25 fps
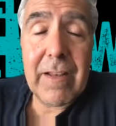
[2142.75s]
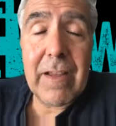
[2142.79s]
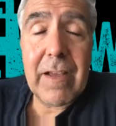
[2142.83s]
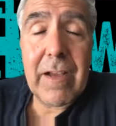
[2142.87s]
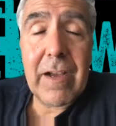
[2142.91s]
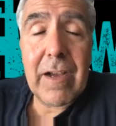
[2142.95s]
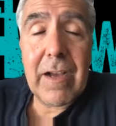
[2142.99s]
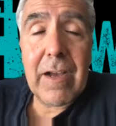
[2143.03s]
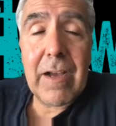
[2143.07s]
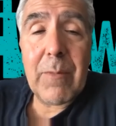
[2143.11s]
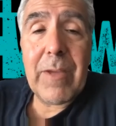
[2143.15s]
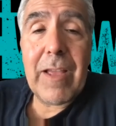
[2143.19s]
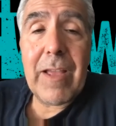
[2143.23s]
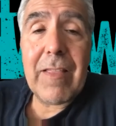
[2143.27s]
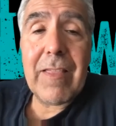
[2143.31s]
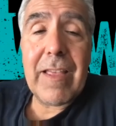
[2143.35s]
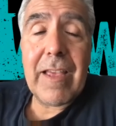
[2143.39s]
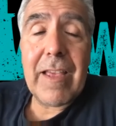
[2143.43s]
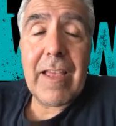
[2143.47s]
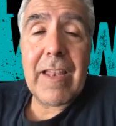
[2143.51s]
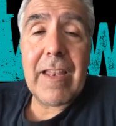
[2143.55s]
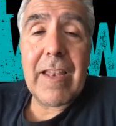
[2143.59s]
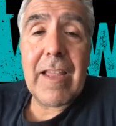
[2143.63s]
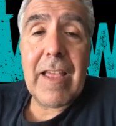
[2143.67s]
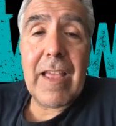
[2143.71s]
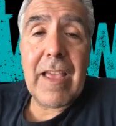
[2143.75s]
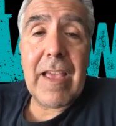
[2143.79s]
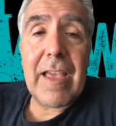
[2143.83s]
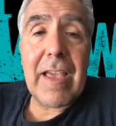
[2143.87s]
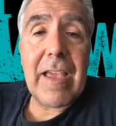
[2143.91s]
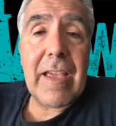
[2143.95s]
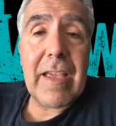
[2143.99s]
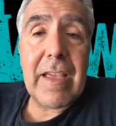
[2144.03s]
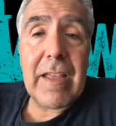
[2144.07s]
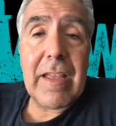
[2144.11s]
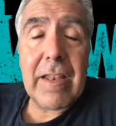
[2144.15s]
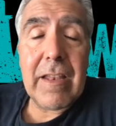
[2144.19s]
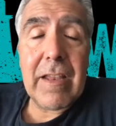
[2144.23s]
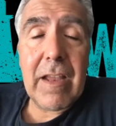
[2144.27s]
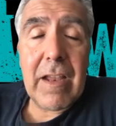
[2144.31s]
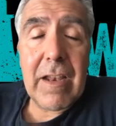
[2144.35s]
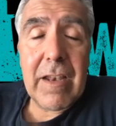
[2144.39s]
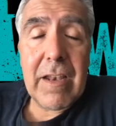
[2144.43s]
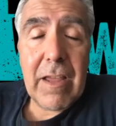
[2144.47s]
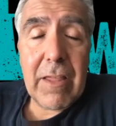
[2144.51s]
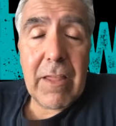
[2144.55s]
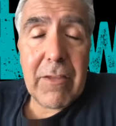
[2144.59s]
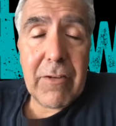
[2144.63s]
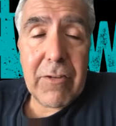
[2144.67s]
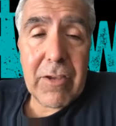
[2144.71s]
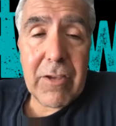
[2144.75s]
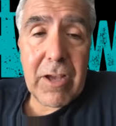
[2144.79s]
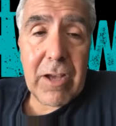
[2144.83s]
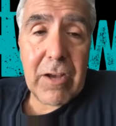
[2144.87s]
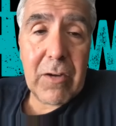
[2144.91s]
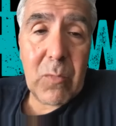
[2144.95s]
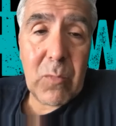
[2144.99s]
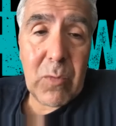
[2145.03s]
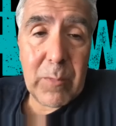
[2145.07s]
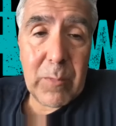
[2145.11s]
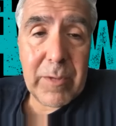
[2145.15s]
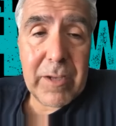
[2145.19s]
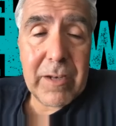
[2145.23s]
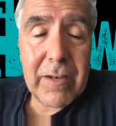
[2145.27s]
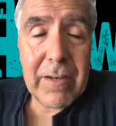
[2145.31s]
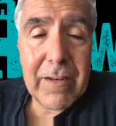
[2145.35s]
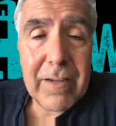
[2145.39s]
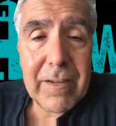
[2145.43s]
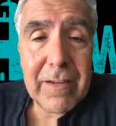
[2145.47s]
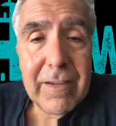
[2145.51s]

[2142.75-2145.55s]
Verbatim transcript: um, and then a another young woman,